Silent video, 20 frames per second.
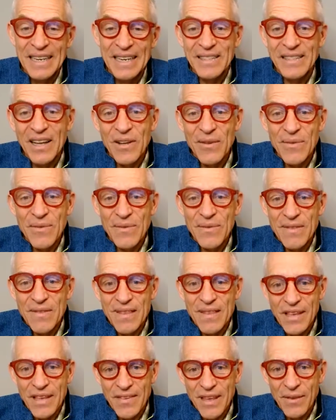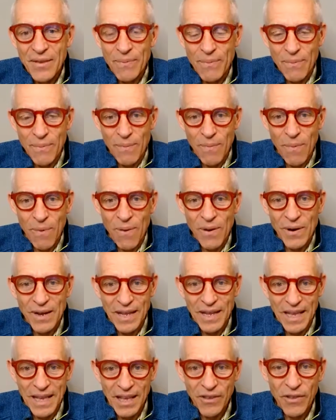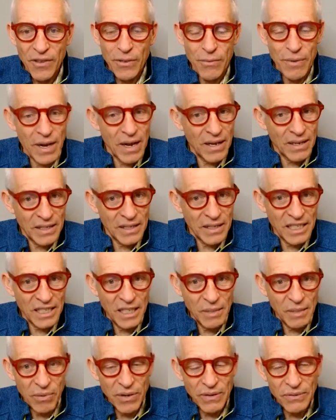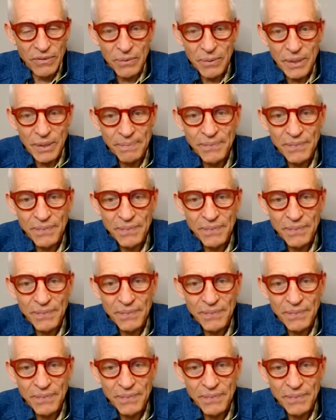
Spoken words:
So this is what his 3 artistic proofs were.